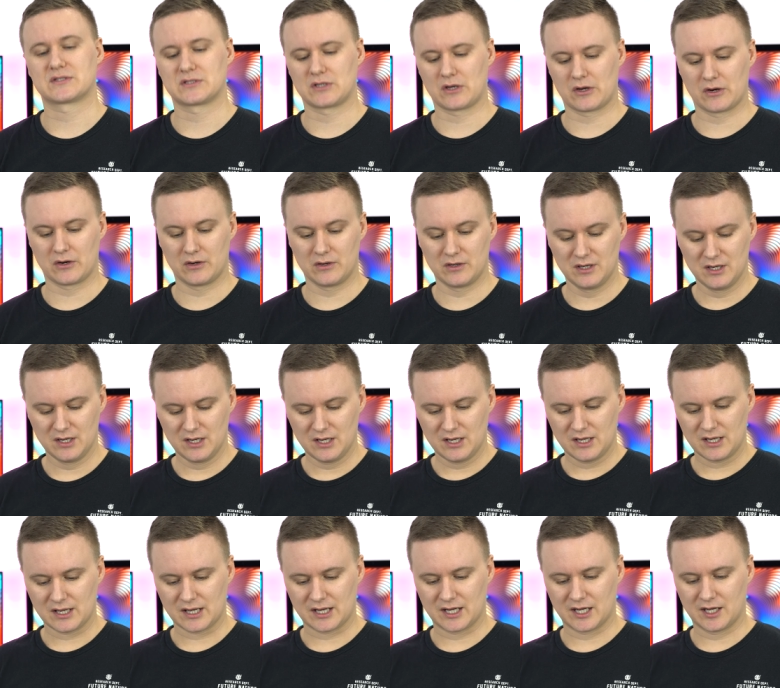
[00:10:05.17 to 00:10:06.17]
So,
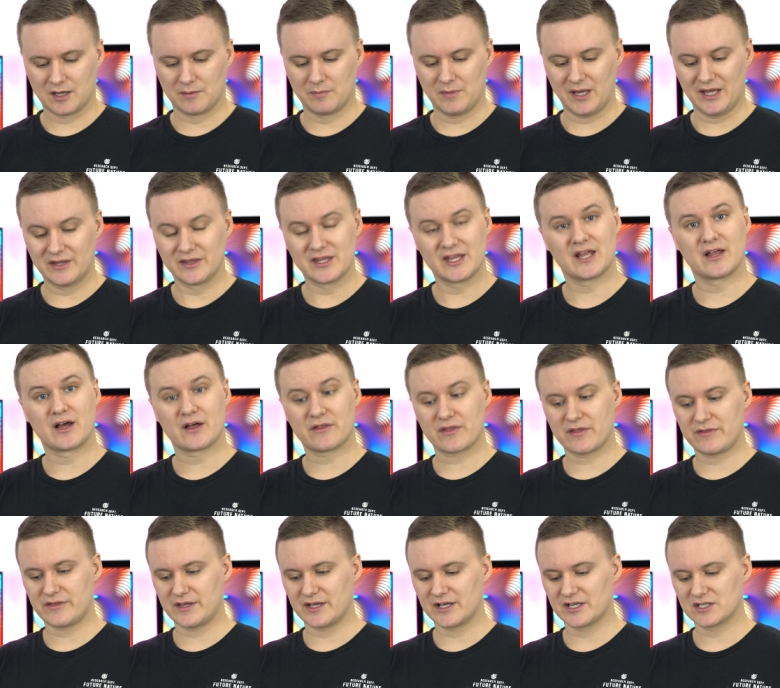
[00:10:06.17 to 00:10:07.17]
and the
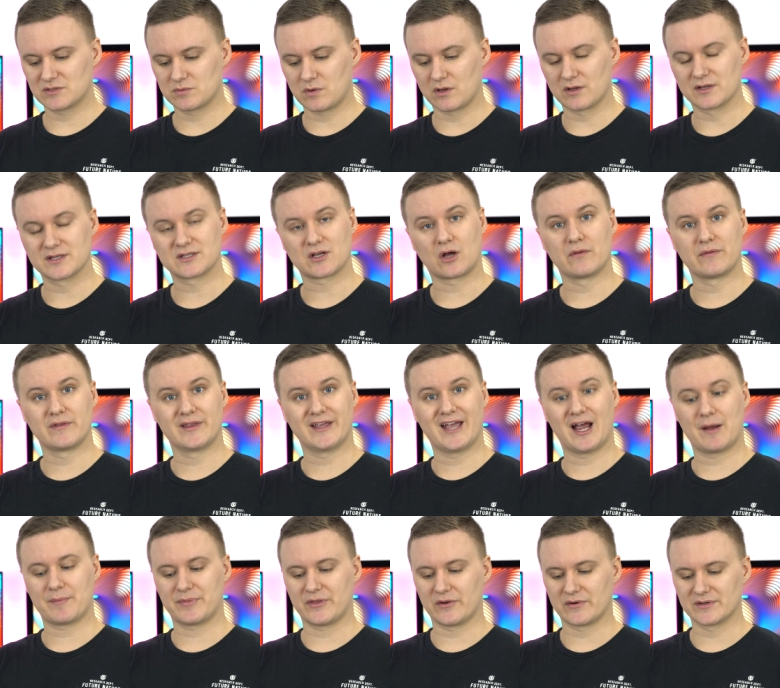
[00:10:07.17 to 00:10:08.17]
other thing as well is on the
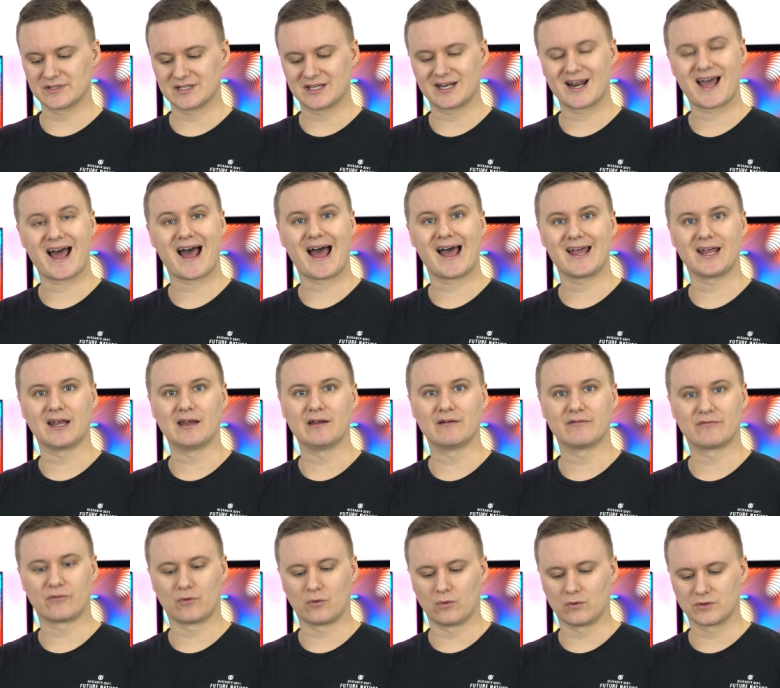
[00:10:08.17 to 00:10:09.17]
app, there is an A
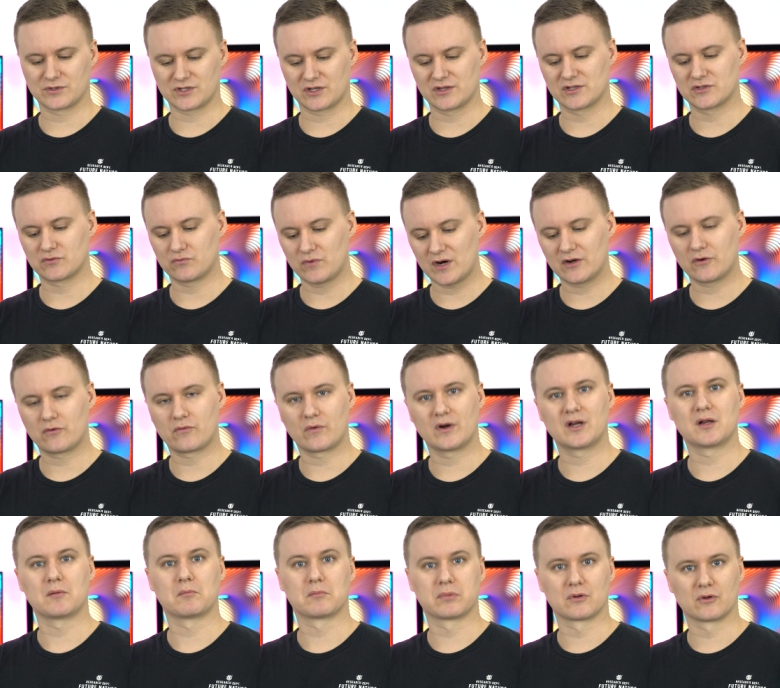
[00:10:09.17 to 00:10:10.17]
for, so there's red,
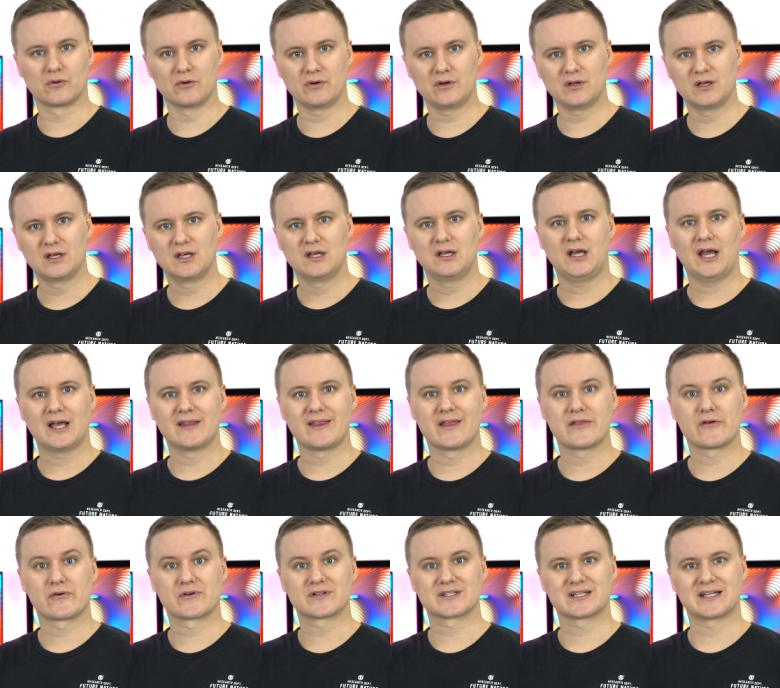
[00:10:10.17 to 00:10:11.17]
green, and blue, and then
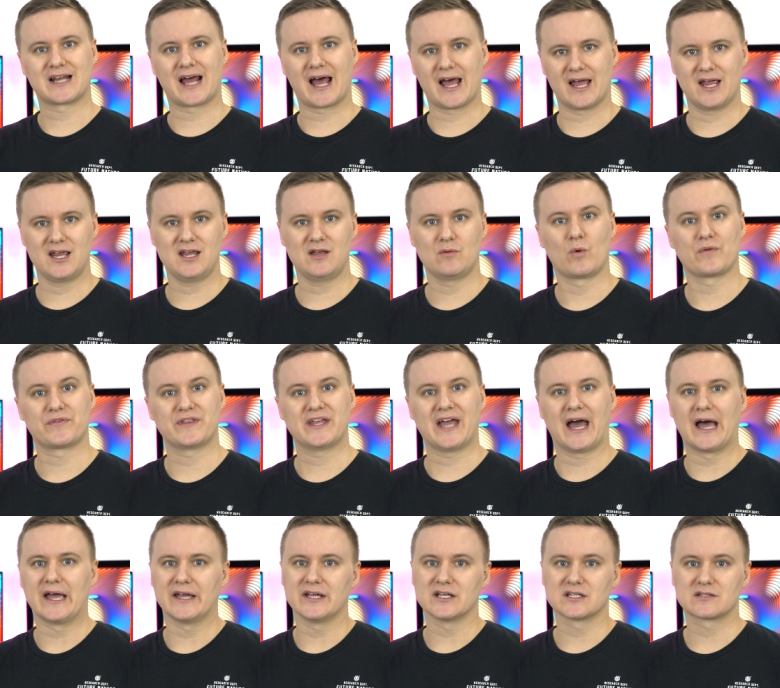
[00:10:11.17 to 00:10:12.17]
there is an A, and what the
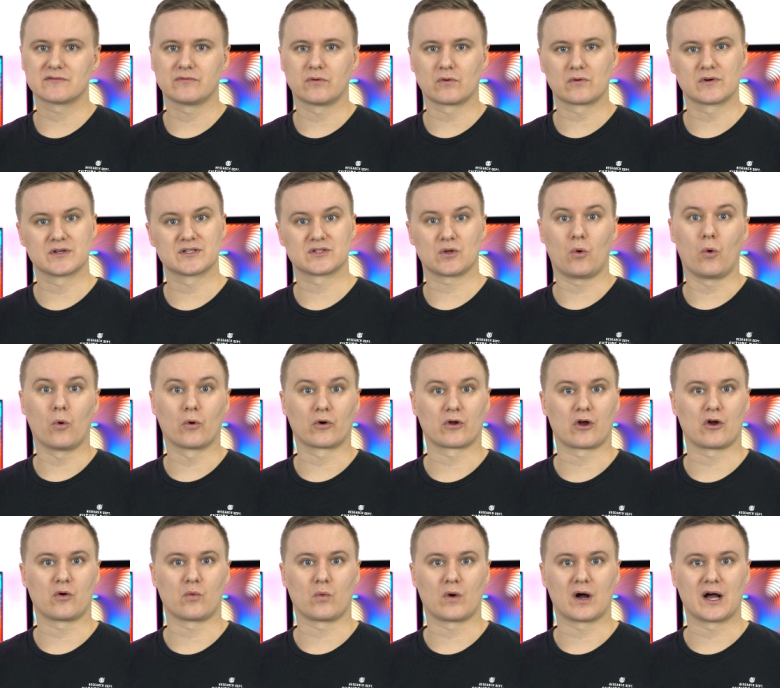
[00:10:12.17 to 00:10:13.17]
A is for is
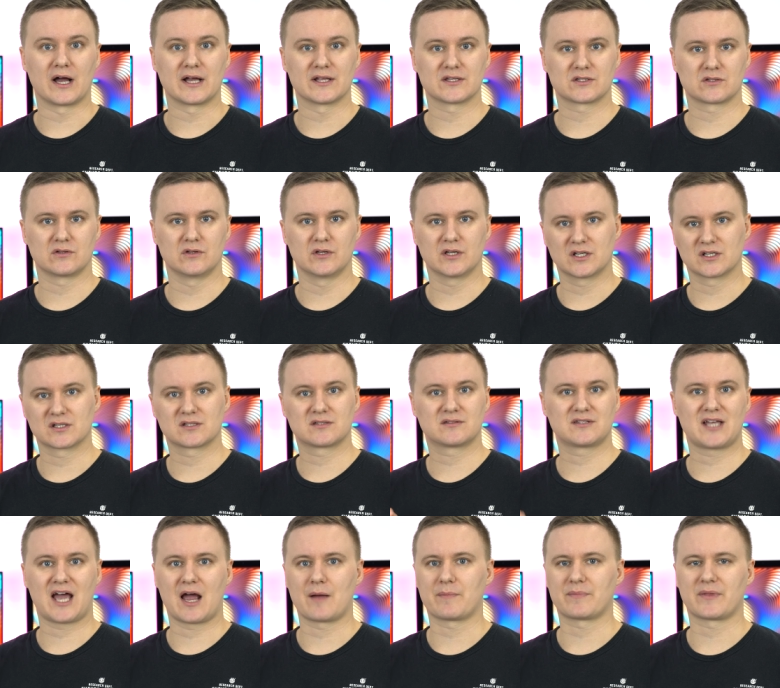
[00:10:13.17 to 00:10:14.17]
auto white. So you can
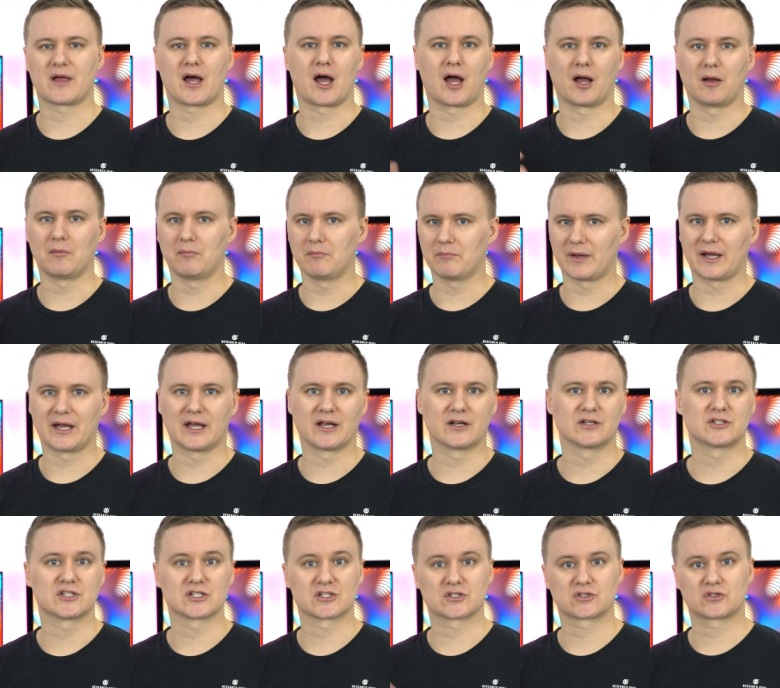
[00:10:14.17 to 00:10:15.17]
just tap that,
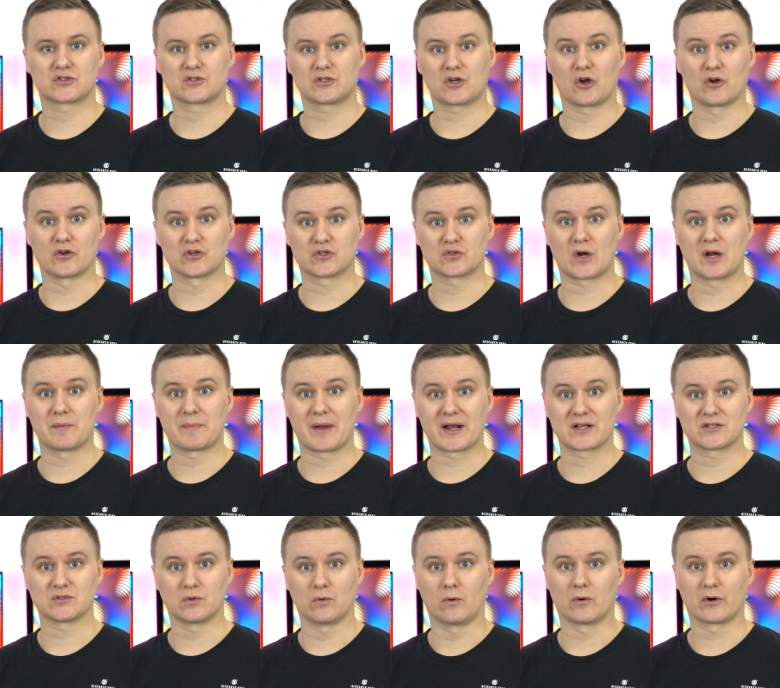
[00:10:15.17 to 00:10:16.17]
bang, just go straight
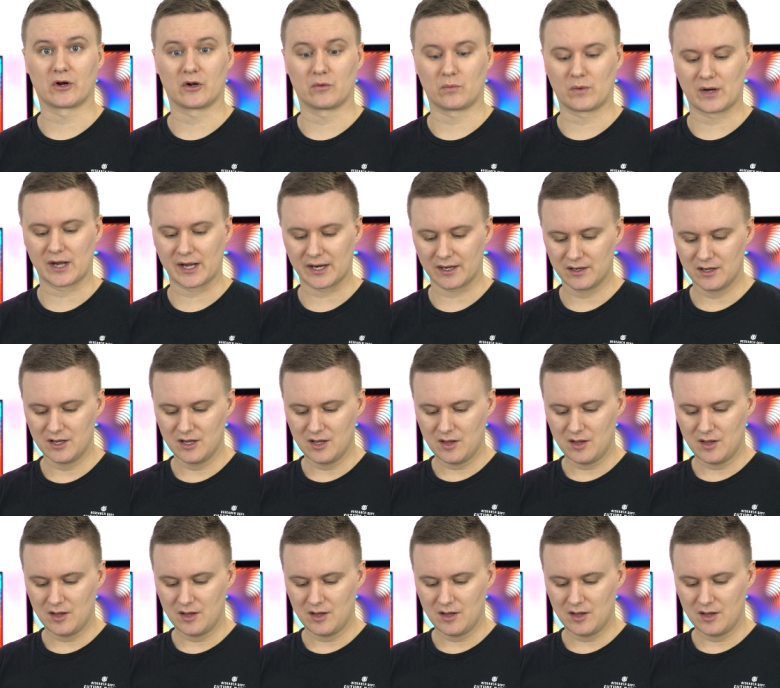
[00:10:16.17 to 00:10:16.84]
back to auto white.